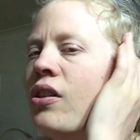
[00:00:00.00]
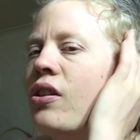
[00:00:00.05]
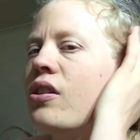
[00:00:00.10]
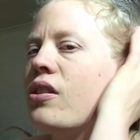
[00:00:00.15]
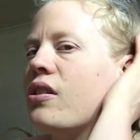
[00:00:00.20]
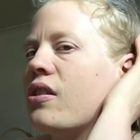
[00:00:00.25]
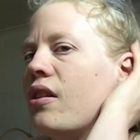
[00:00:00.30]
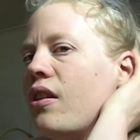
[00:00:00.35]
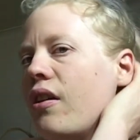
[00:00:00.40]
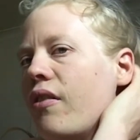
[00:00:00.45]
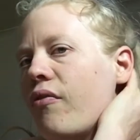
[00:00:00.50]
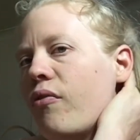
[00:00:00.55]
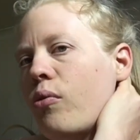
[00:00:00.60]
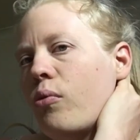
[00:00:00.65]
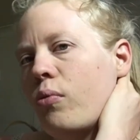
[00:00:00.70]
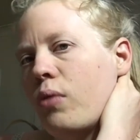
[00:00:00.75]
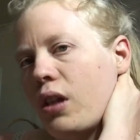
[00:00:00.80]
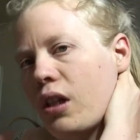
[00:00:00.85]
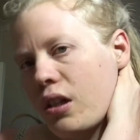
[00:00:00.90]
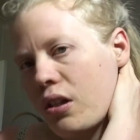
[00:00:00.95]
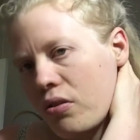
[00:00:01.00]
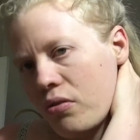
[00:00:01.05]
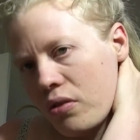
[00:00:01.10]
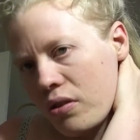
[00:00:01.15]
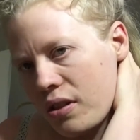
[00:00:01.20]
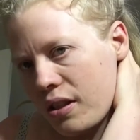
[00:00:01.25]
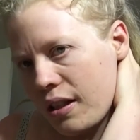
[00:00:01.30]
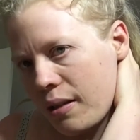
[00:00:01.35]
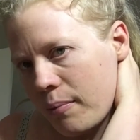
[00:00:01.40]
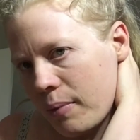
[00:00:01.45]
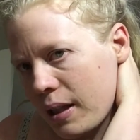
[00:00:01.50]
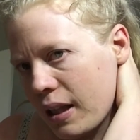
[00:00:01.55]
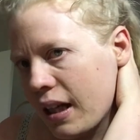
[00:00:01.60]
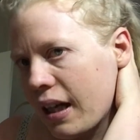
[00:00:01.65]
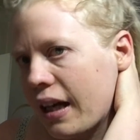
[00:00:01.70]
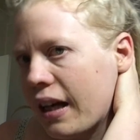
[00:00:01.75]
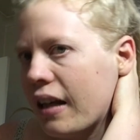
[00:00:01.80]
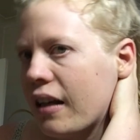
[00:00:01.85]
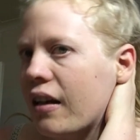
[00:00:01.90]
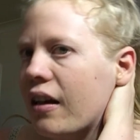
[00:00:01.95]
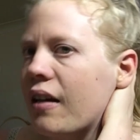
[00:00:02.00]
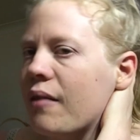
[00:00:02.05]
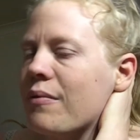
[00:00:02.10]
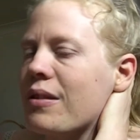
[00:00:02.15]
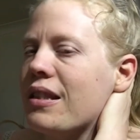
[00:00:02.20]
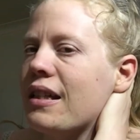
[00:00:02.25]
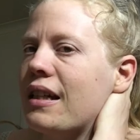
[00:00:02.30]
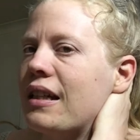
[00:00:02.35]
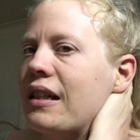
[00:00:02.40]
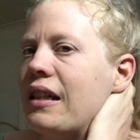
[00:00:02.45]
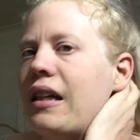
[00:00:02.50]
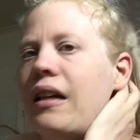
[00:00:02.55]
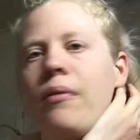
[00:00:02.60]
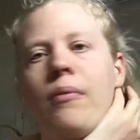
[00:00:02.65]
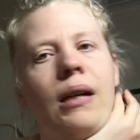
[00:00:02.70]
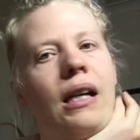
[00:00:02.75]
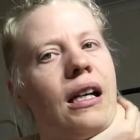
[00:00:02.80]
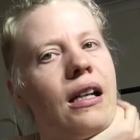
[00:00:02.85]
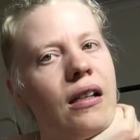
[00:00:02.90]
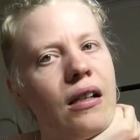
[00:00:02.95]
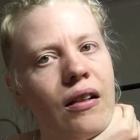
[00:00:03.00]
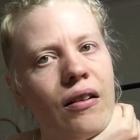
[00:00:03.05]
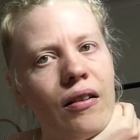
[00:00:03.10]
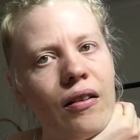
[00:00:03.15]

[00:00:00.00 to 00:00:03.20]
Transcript: sort of worked through some of that, I'm starting to come out